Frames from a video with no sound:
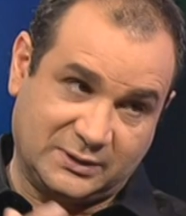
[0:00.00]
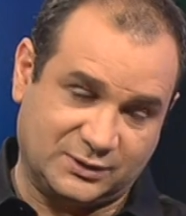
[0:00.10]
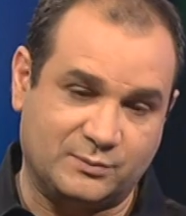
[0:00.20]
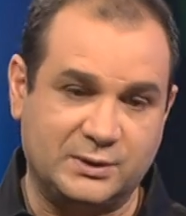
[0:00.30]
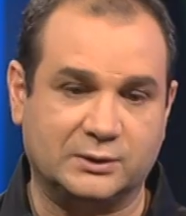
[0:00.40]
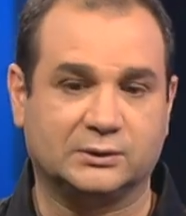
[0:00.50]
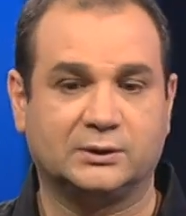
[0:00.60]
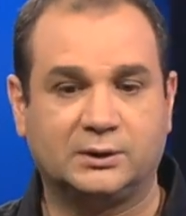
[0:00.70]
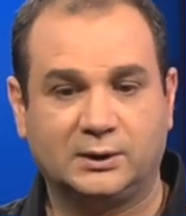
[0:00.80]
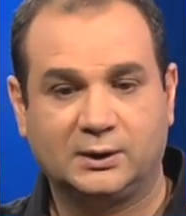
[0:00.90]
the meal,
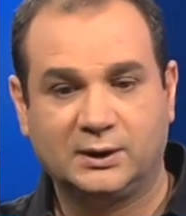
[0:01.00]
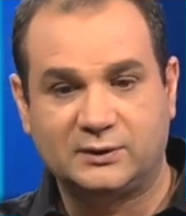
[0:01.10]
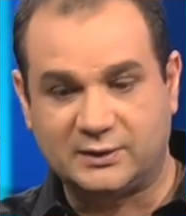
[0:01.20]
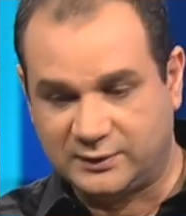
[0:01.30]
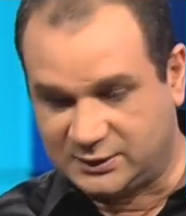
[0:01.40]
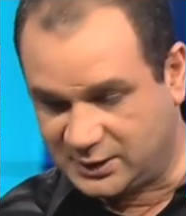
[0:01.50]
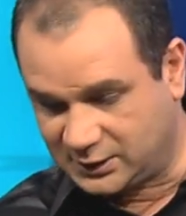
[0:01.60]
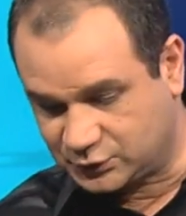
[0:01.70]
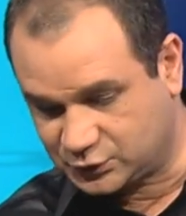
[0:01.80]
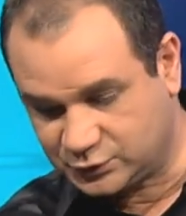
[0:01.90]
they, they take
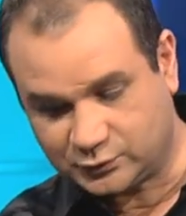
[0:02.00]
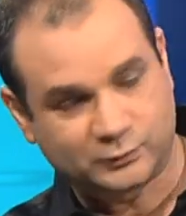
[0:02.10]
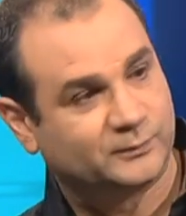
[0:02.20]
the shoe